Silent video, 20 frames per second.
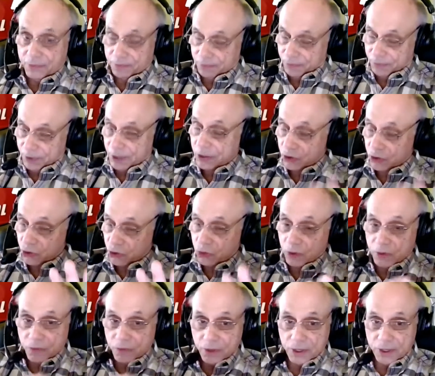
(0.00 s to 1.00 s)
In the
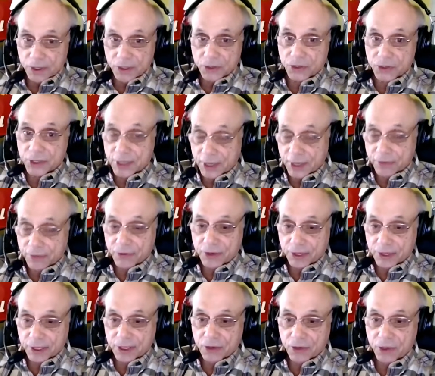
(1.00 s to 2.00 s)
short run, it's
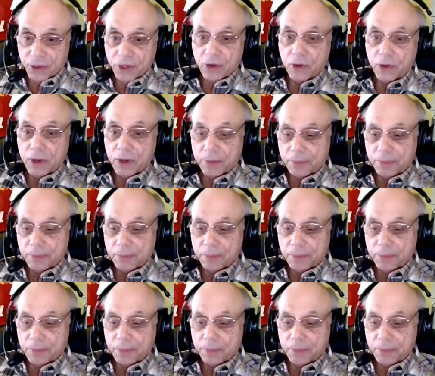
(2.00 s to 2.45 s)
definitely going to go up.